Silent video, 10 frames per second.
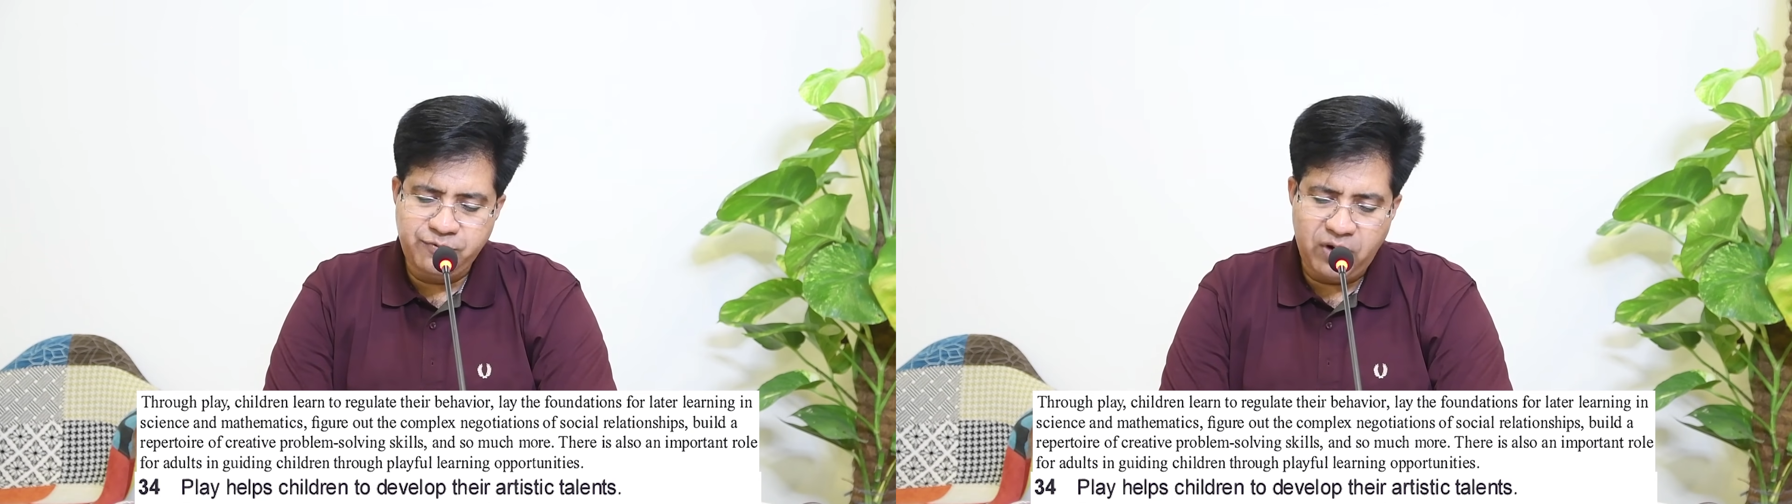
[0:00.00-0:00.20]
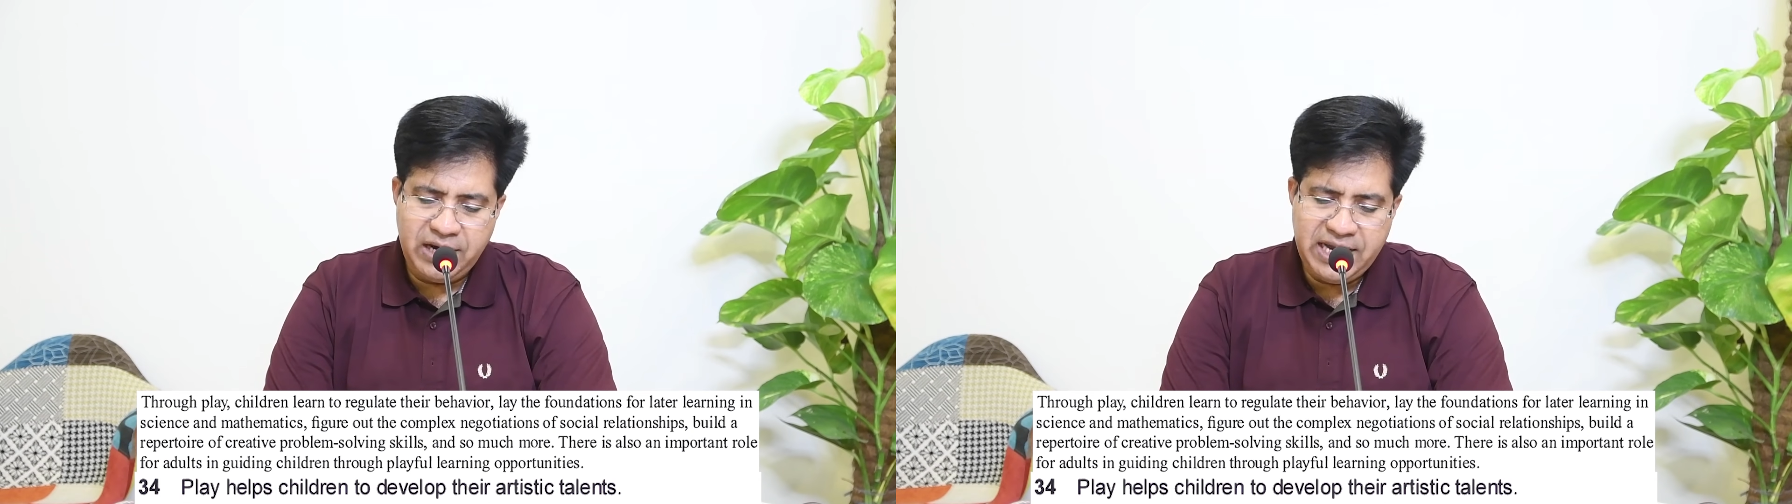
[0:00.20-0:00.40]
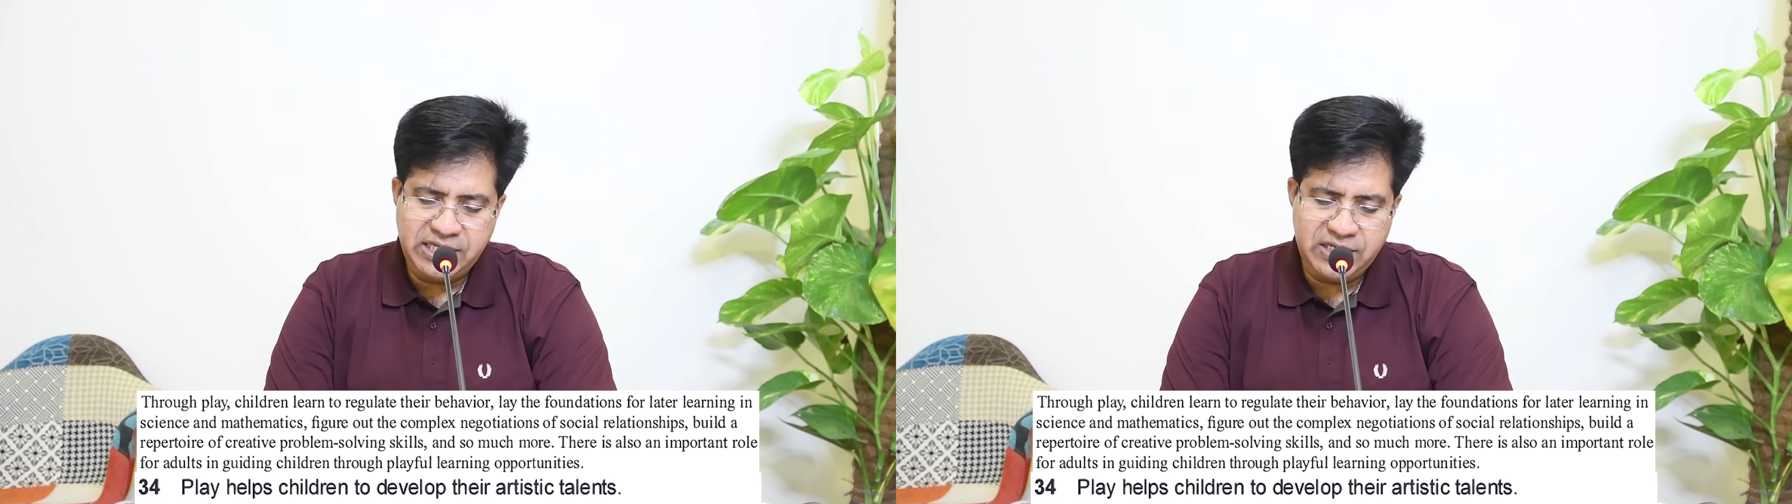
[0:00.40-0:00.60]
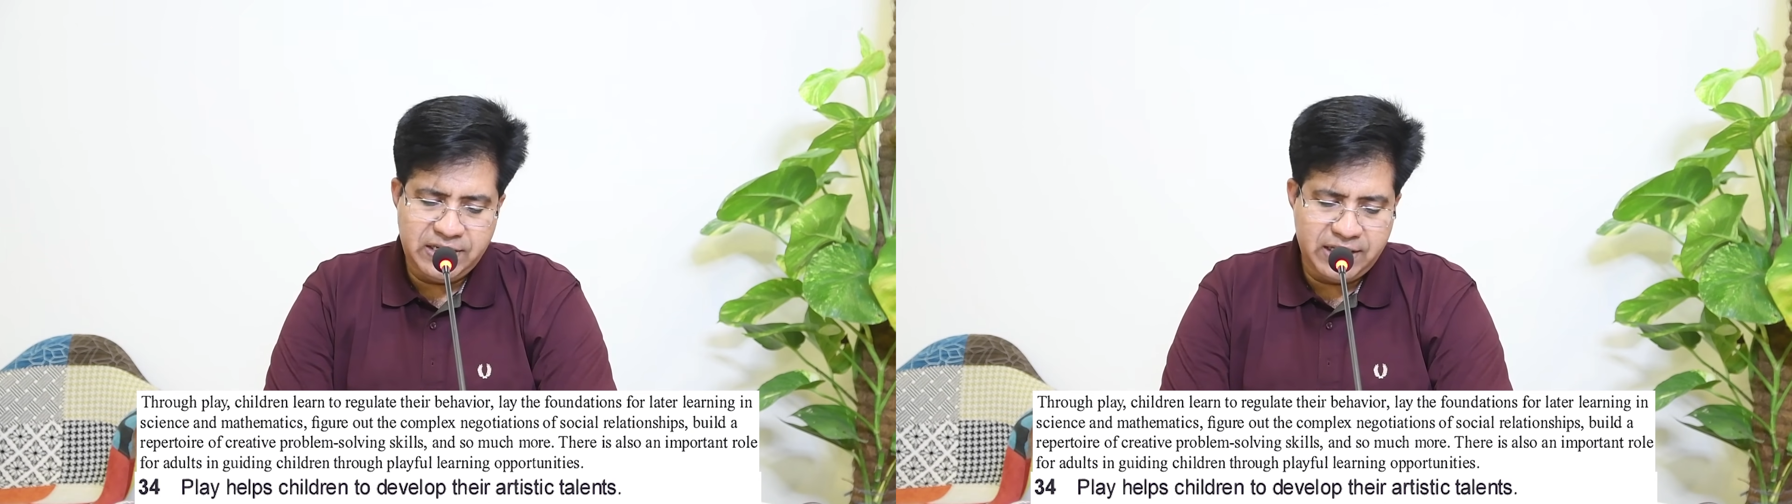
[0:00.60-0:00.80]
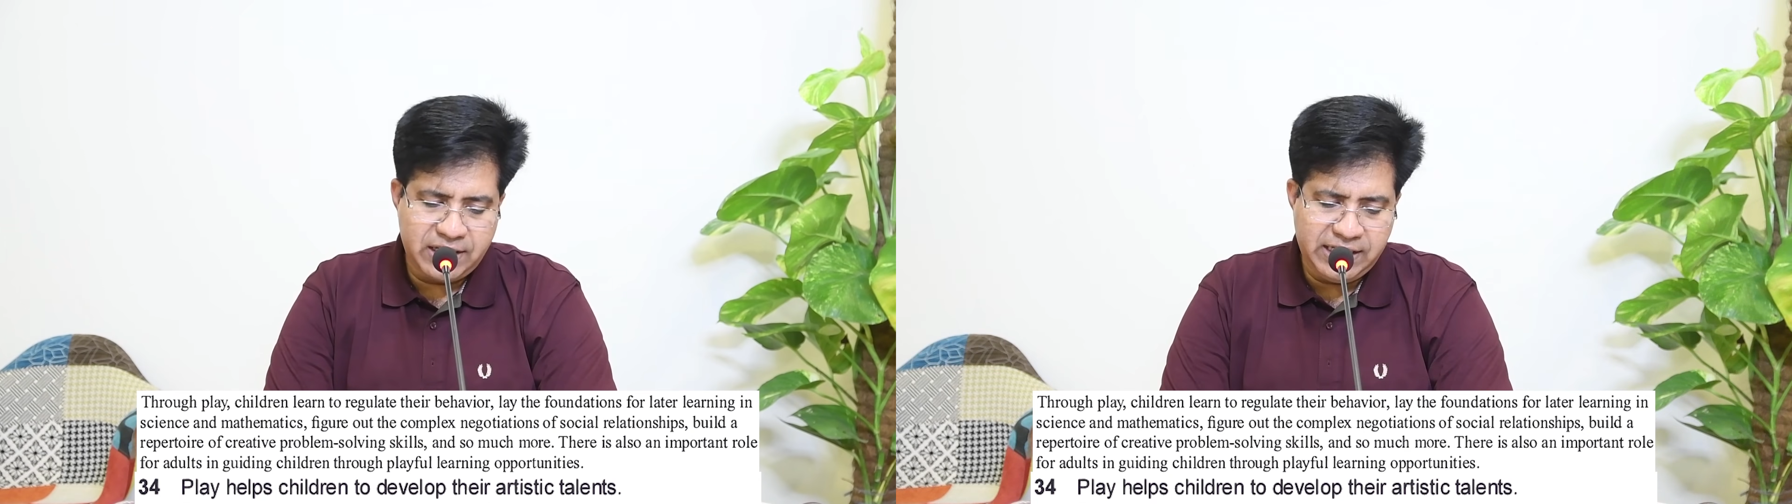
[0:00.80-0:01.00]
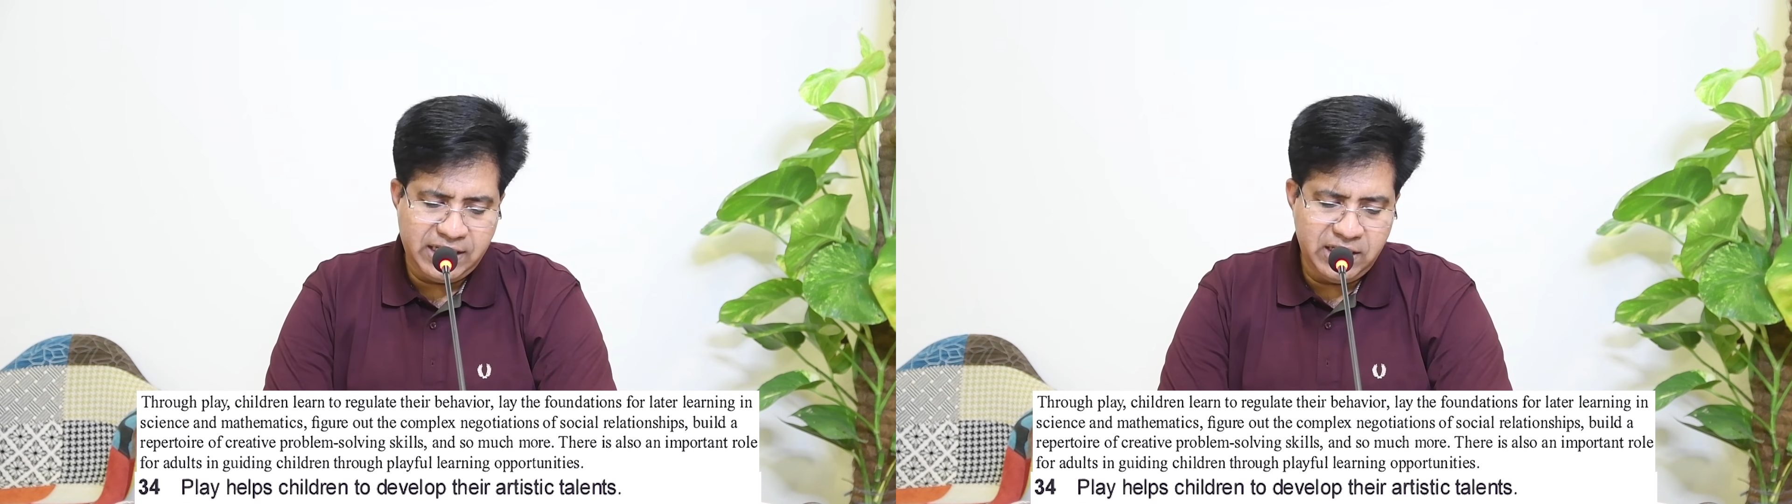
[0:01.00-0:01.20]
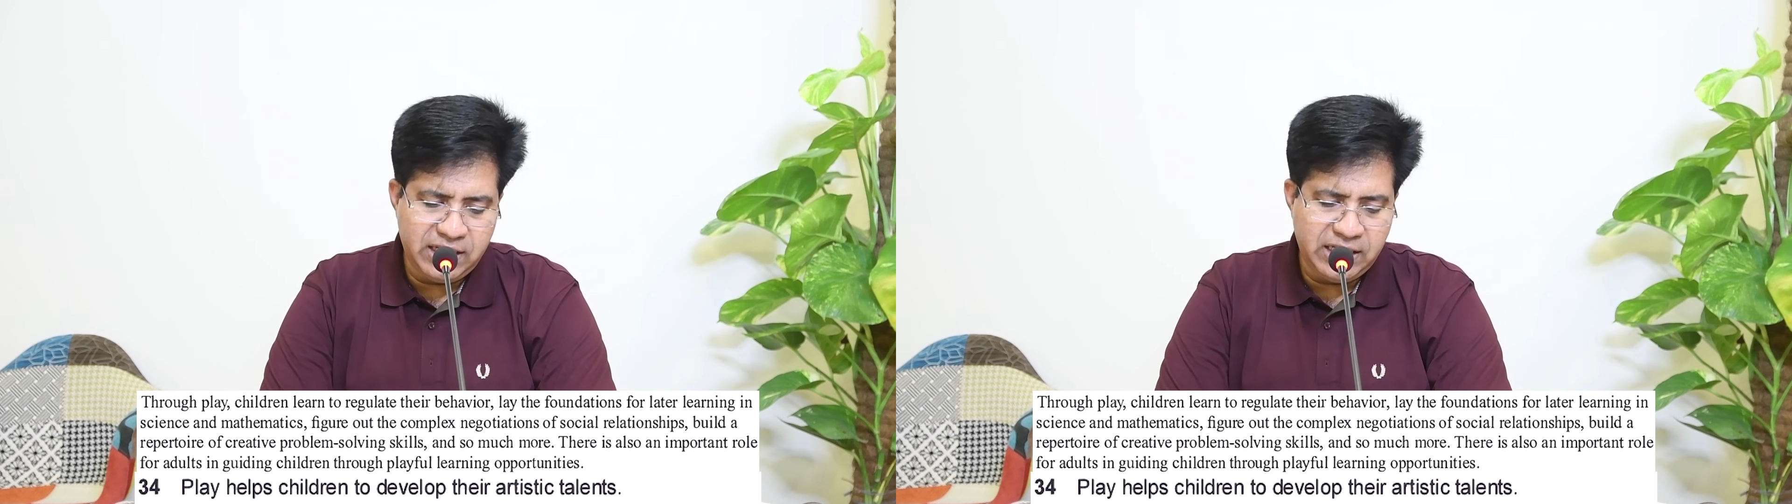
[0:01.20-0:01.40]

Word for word: for later learning